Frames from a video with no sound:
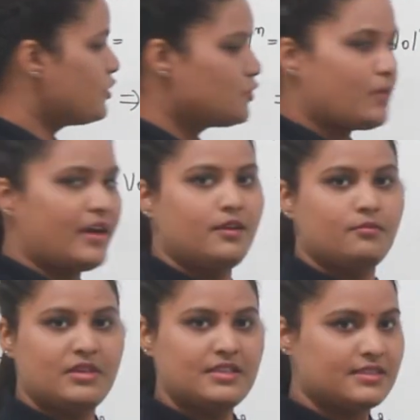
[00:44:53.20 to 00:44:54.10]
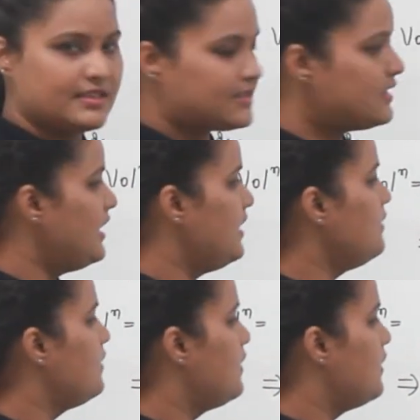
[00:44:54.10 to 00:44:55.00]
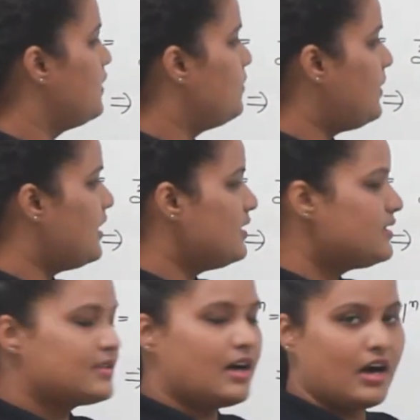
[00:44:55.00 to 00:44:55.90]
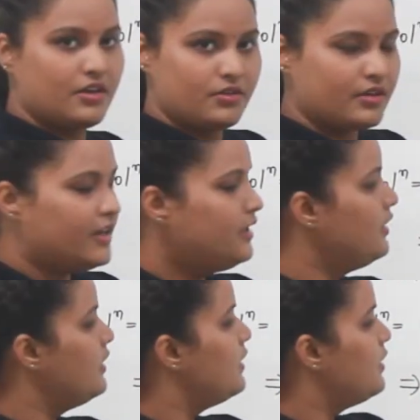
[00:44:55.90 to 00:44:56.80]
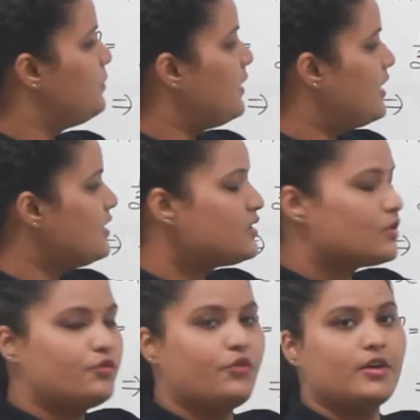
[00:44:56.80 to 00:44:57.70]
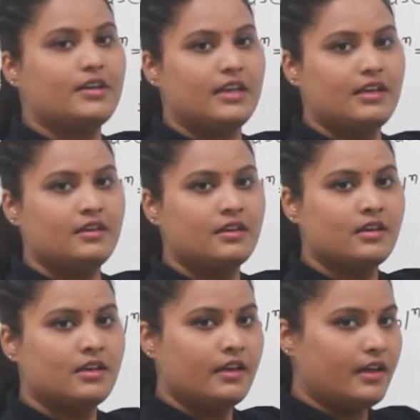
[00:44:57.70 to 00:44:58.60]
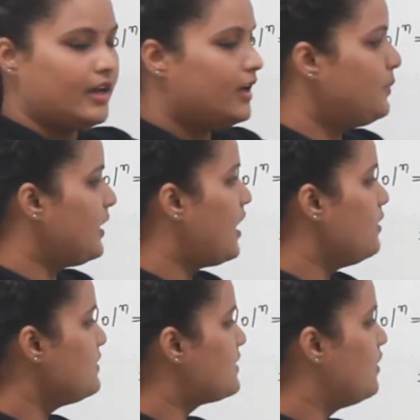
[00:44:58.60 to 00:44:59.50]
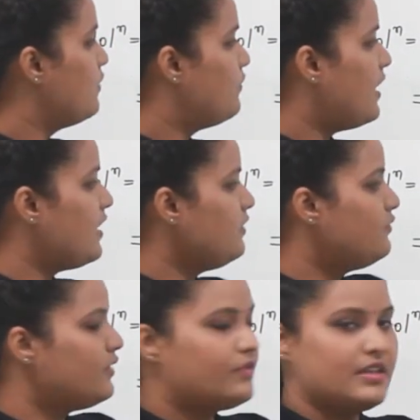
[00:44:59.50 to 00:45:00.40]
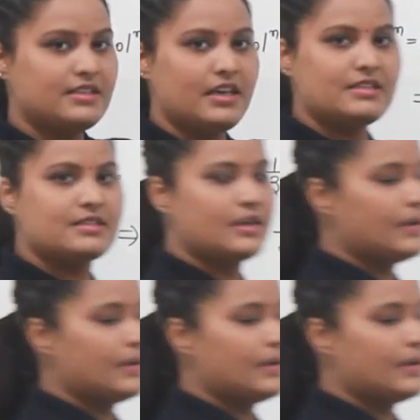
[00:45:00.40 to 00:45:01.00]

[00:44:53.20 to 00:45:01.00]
square means 16 plus 100 plus 40. It becomes 156.